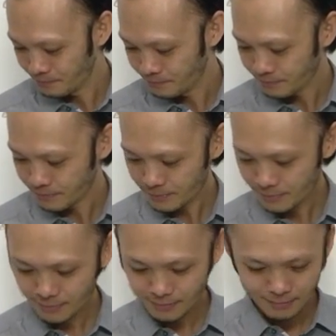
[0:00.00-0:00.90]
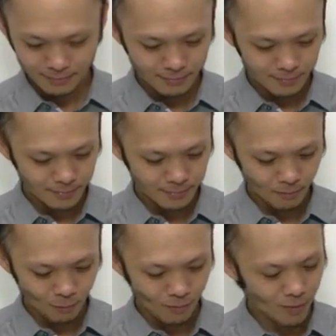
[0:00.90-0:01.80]

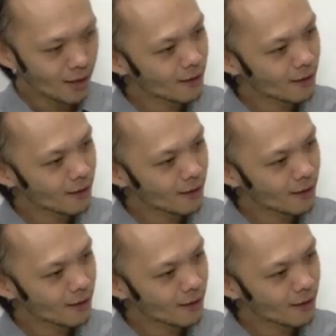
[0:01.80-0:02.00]
(no one is talking)